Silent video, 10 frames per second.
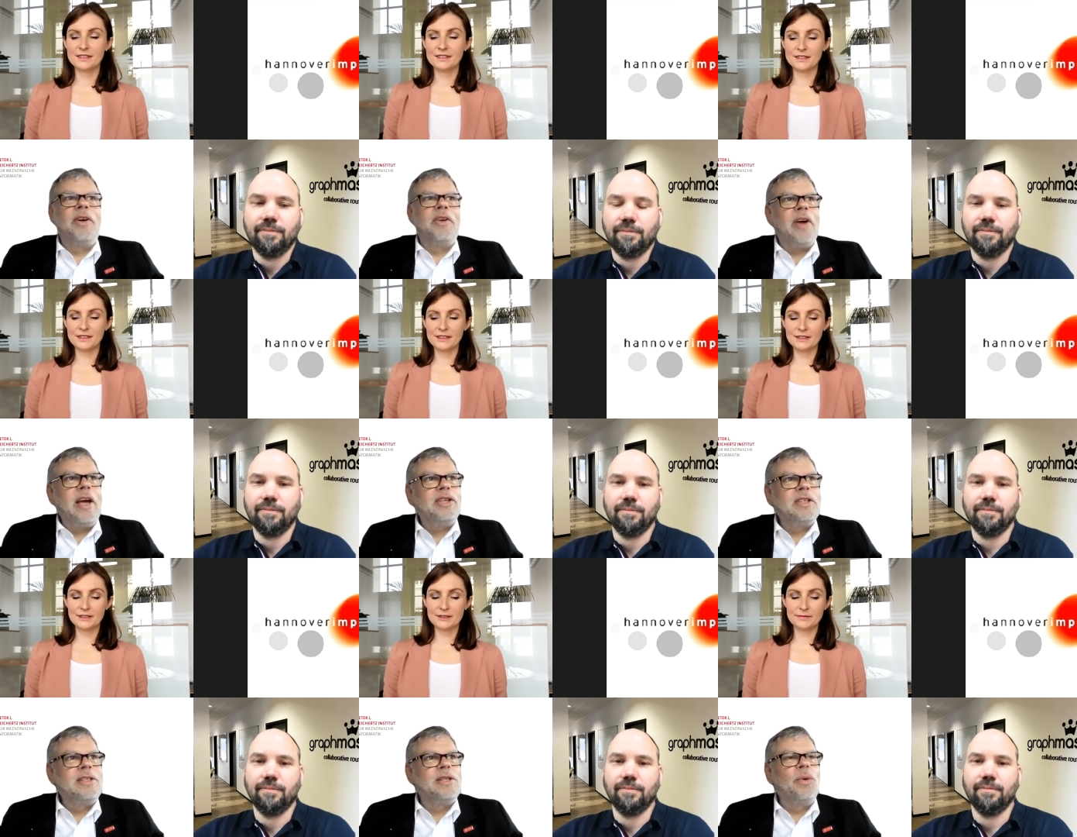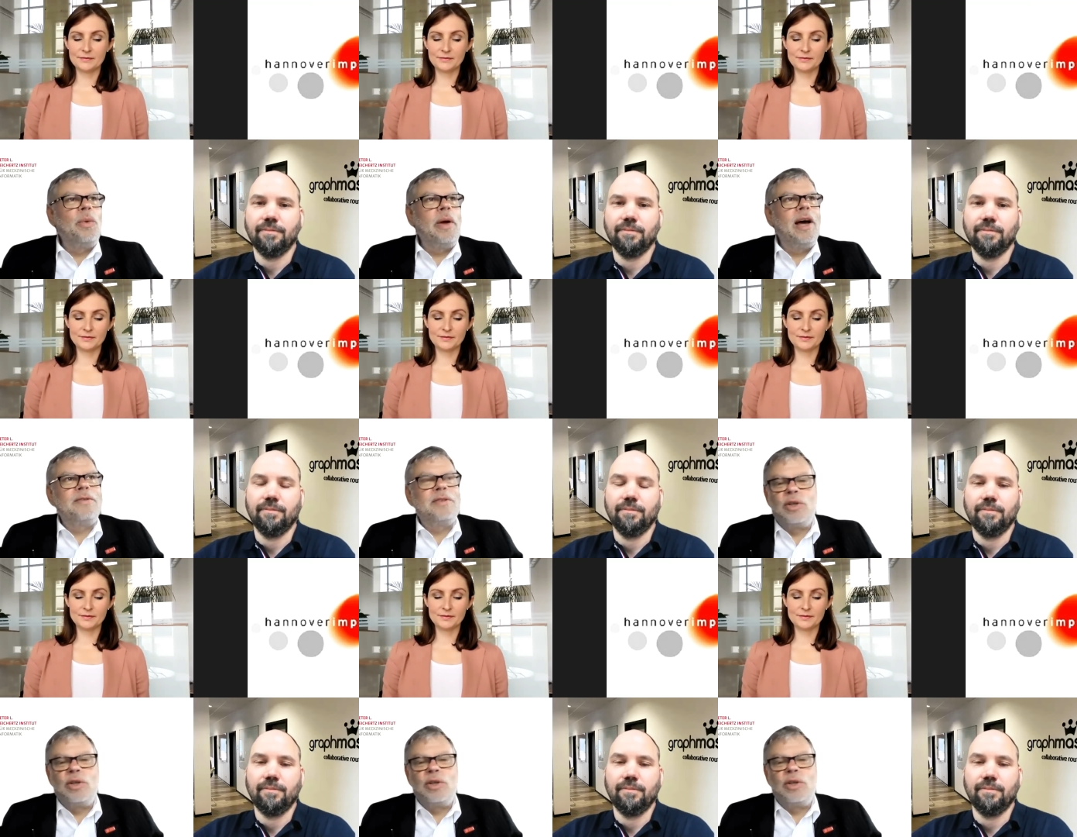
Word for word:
Speaker 1: federations. So we have the